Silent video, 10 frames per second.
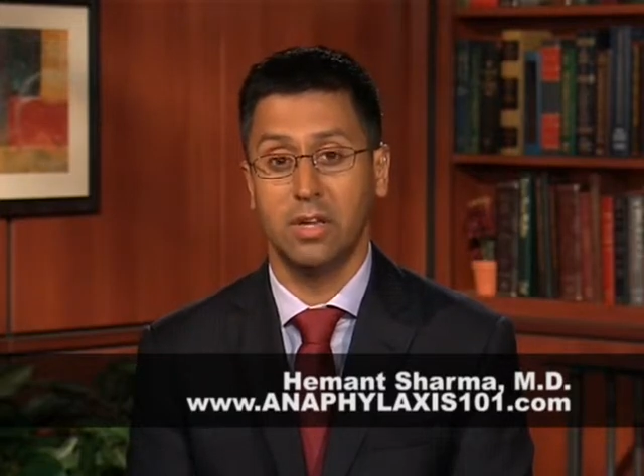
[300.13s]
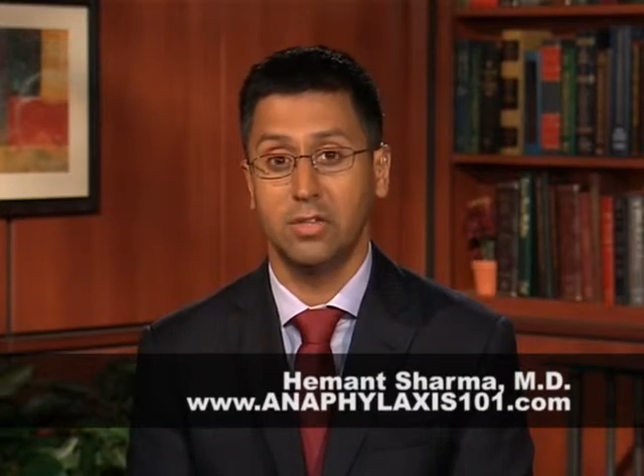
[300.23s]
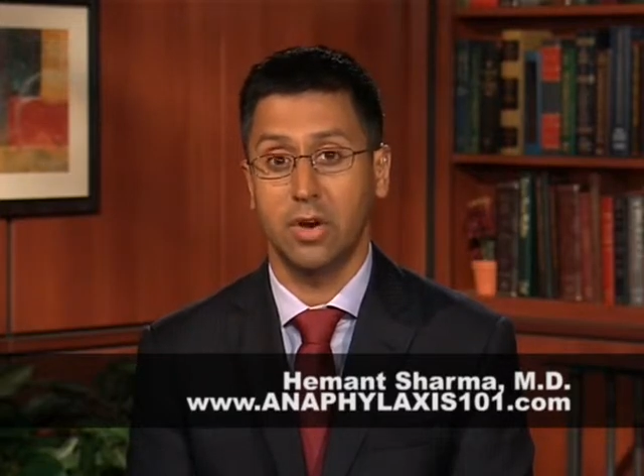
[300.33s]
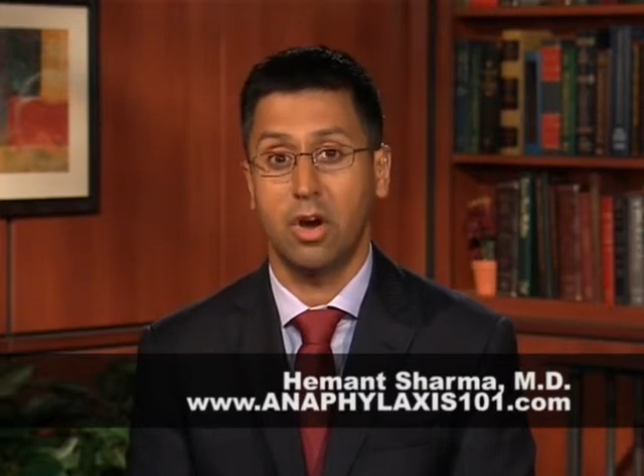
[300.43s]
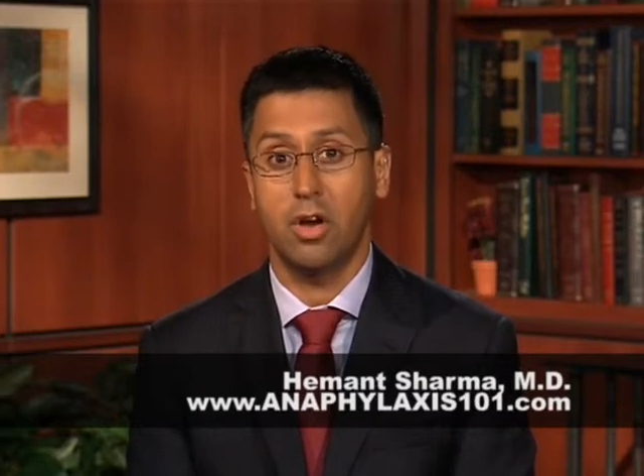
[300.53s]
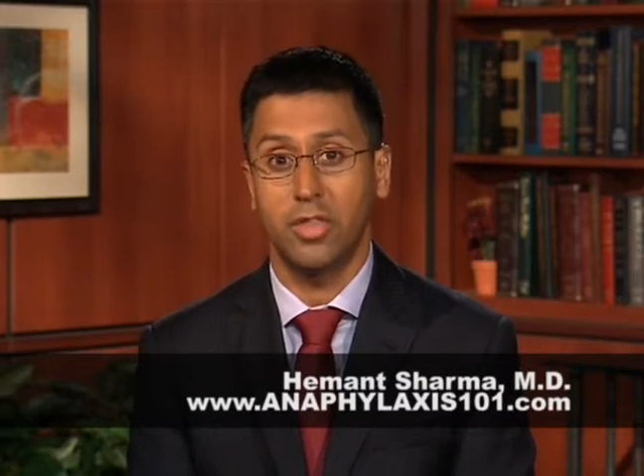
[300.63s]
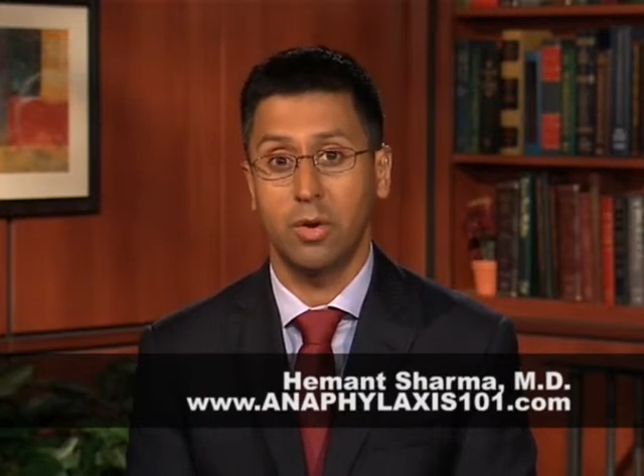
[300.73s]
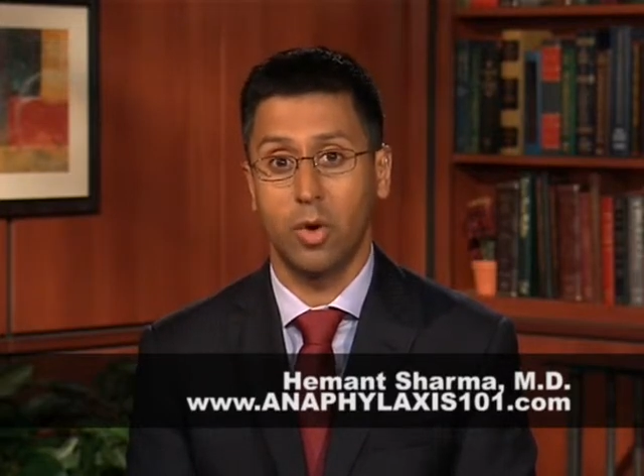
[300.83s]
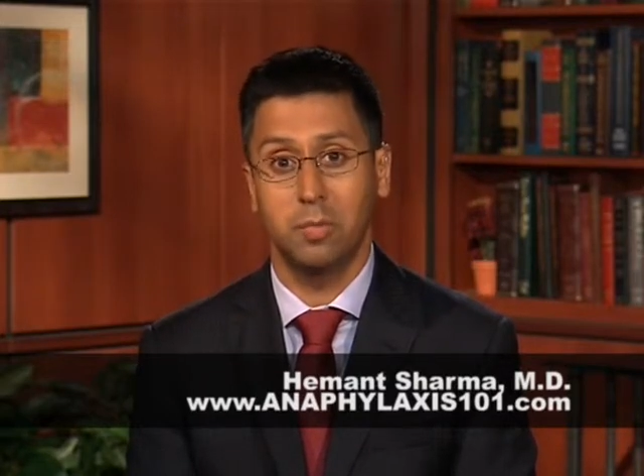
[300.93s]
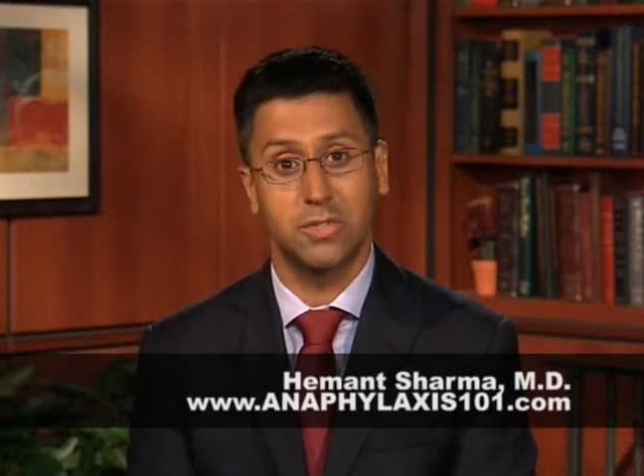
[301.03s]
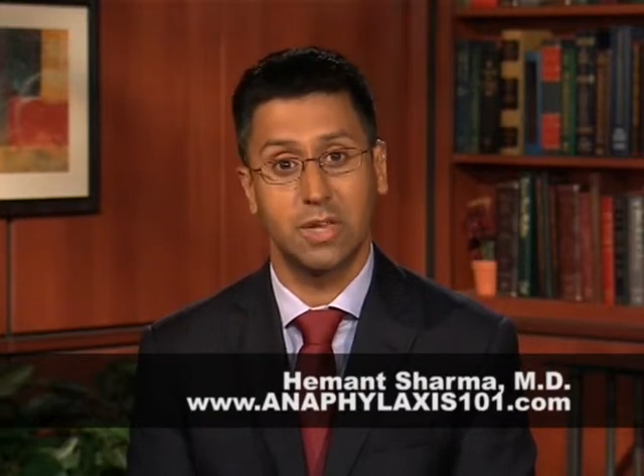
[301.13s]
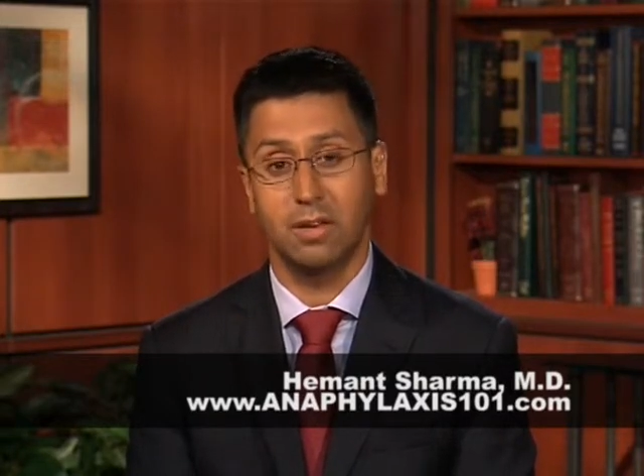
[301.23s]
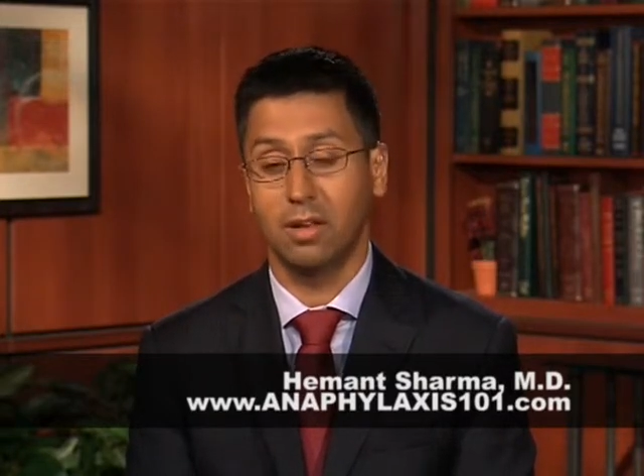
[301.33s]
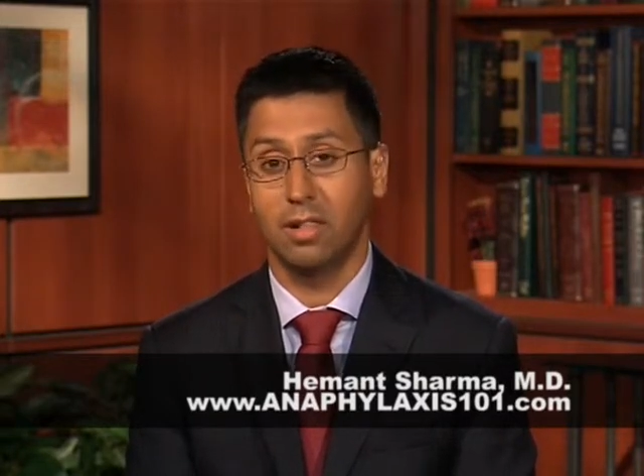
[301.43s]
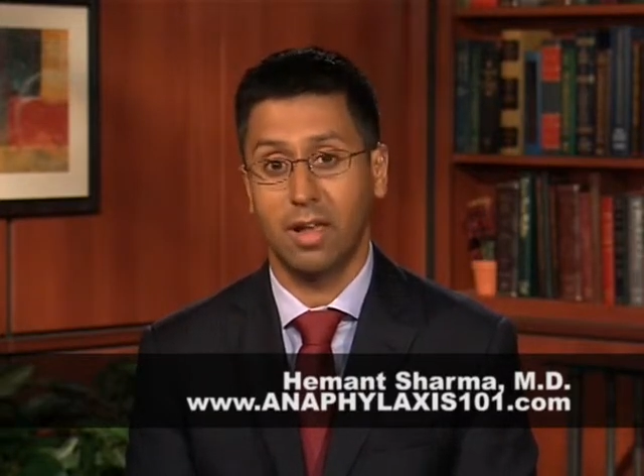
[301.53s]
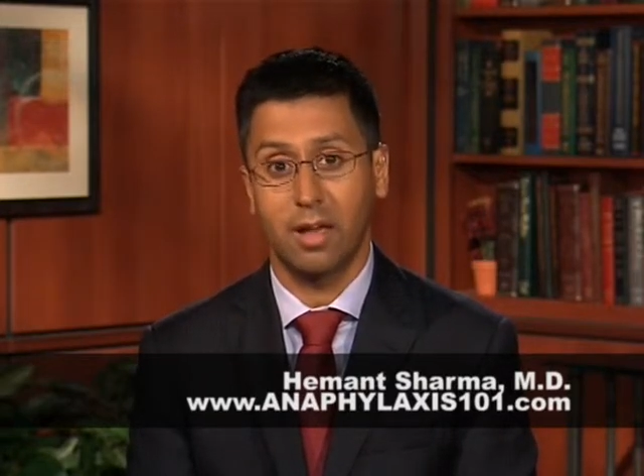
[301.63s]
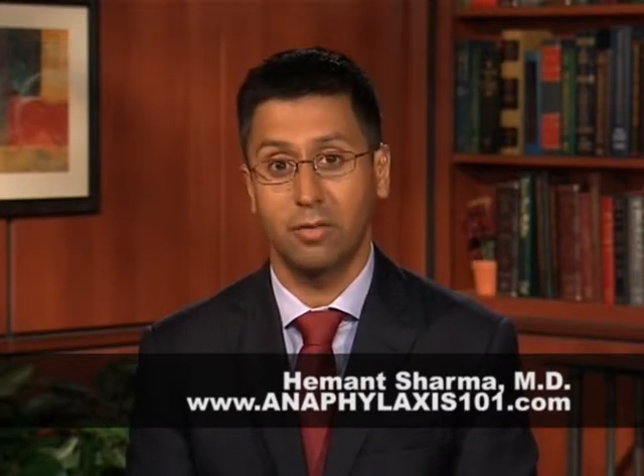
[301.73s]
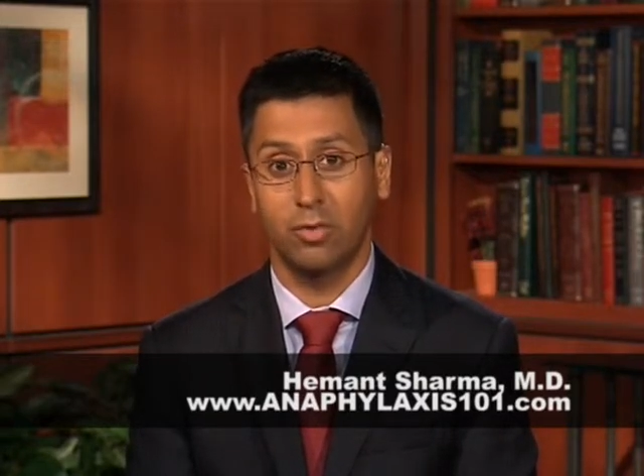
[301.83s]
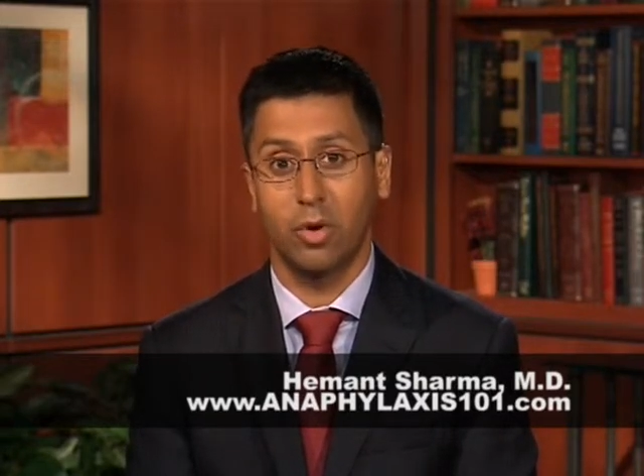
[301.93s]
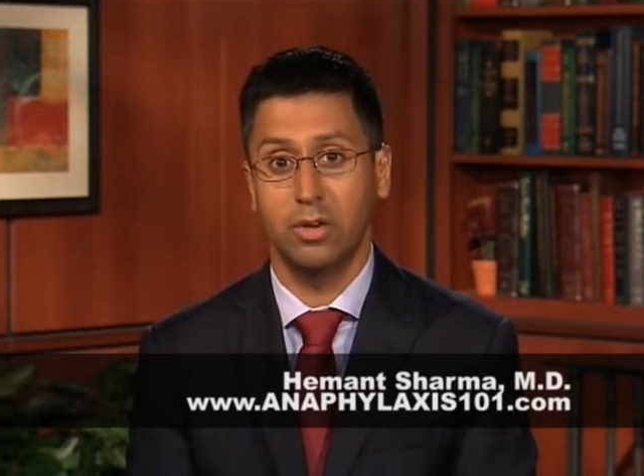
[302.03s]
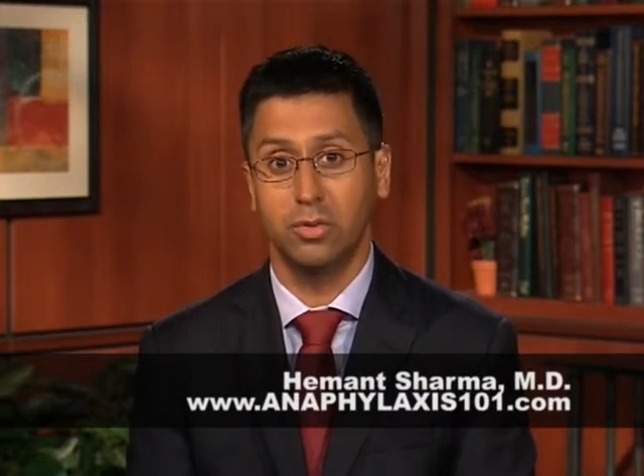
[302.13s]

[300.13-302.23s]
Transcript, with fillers: So on that website, a lot of great